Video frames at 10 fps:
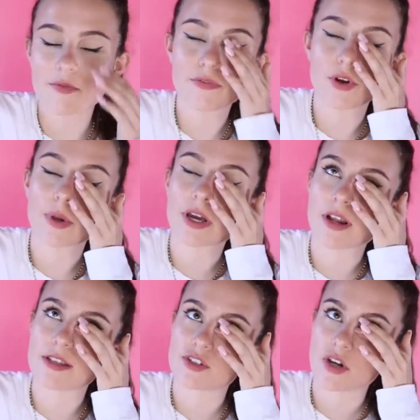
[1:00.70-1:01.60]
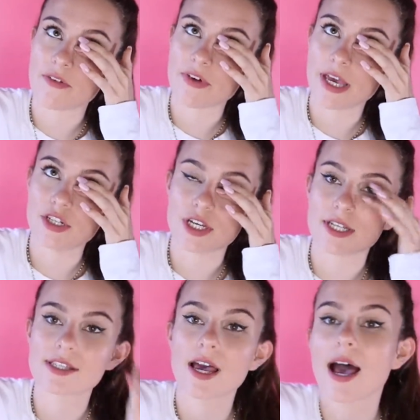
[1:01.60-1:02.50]
I've been following her on Instagram for
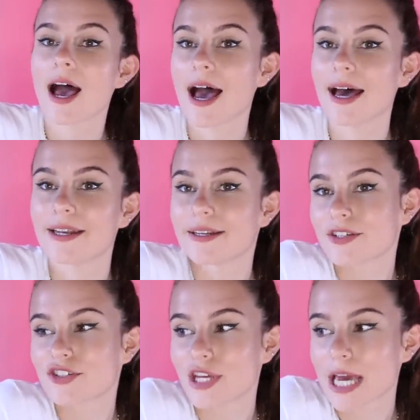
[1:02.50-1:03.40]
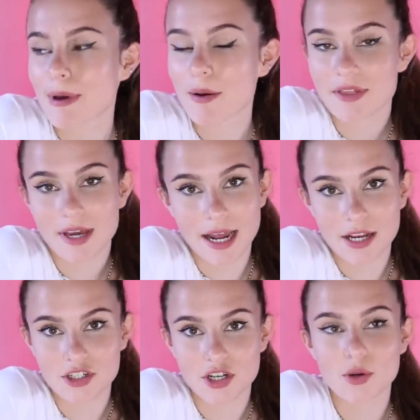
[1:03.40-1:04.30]
ages and she came out with a
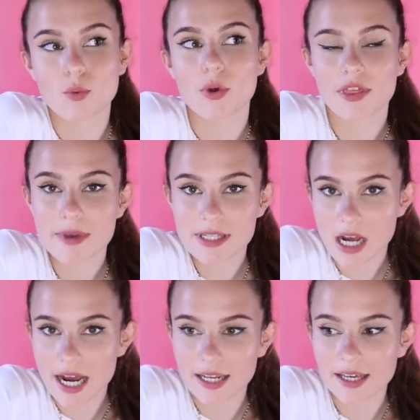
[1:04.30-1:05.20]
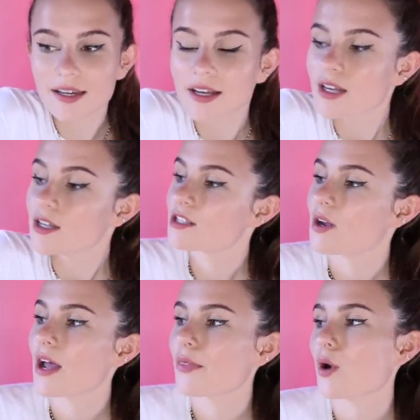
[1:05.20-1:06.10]
collection with Missguided. So
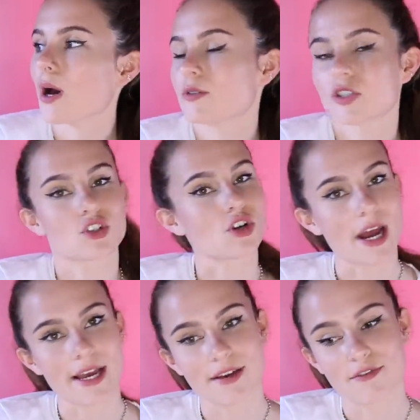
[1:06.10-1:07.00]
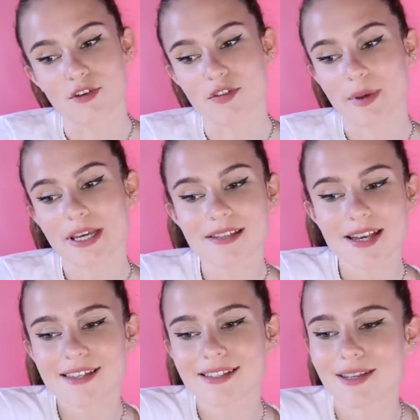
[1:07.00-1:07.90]
I thought I would just try a few of the
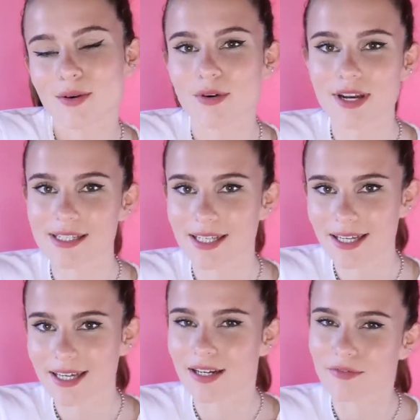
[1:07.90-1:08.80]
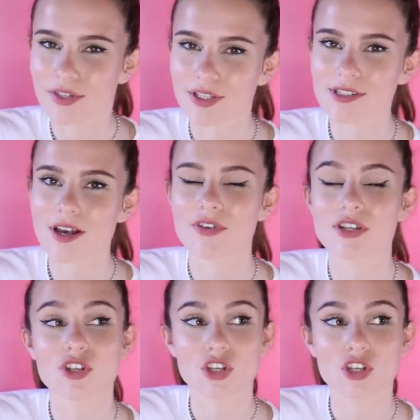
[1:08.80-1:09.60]
pieces, see the quality and if the stuff is